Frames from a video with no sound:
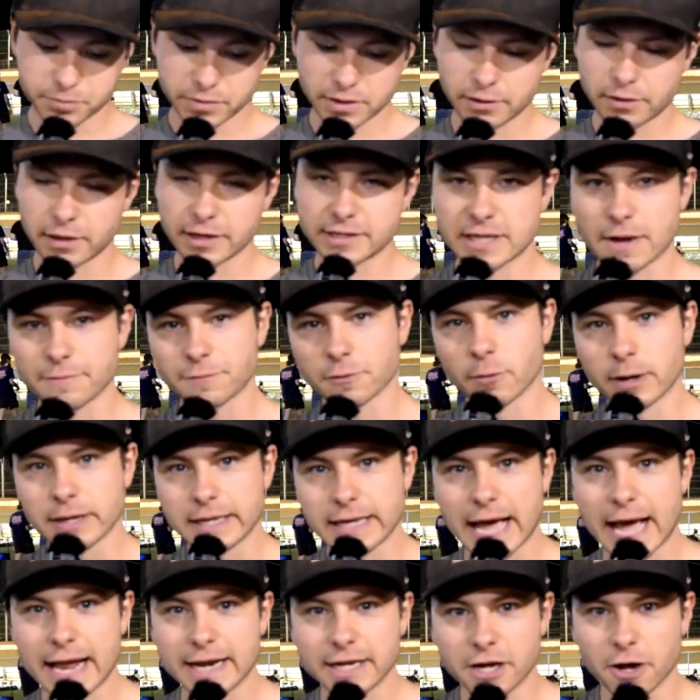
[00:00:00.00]
Except for when
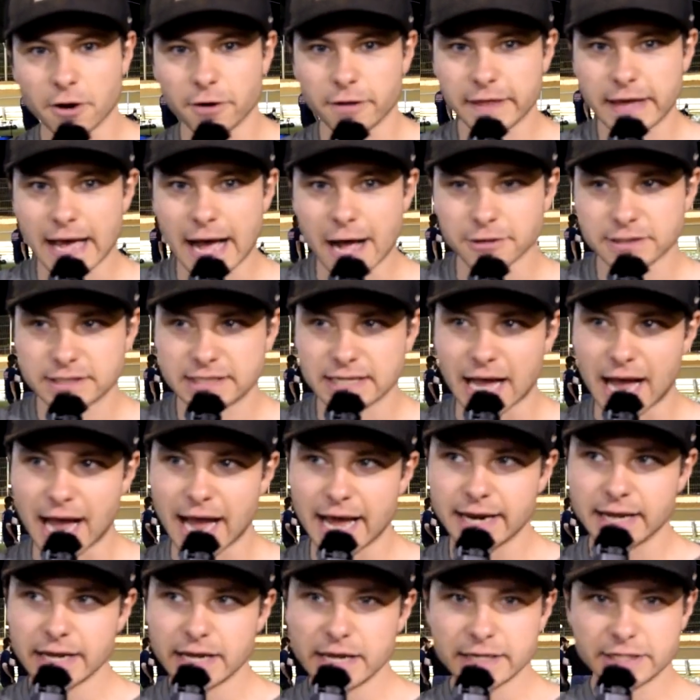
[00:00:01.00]
they had to go to the
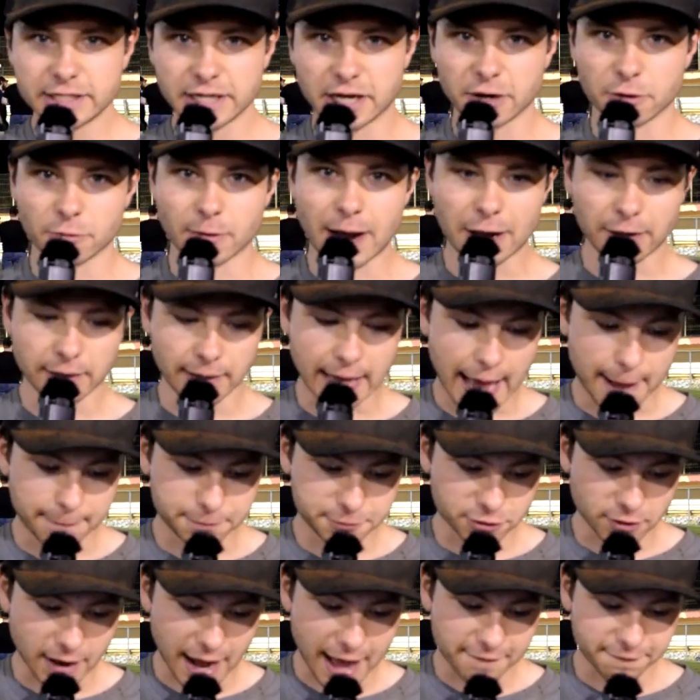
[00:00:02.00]
outside to get around lap
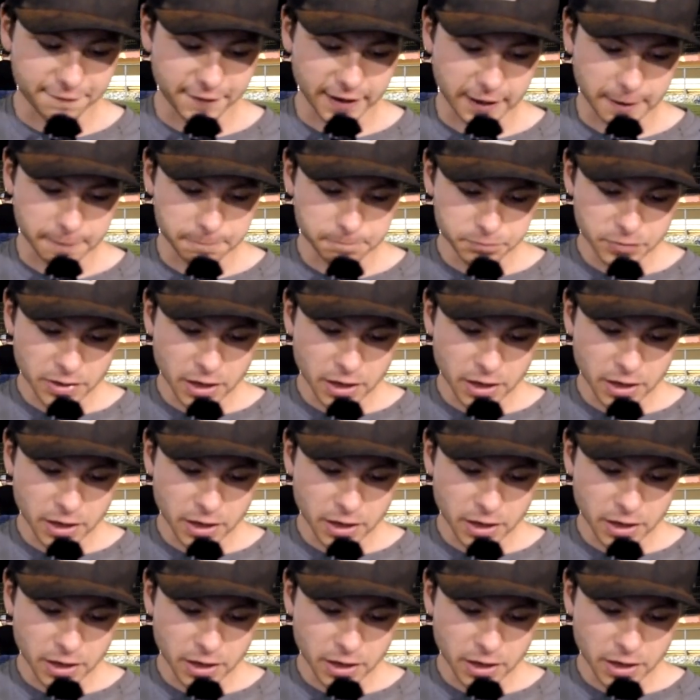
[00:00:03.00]
traffic.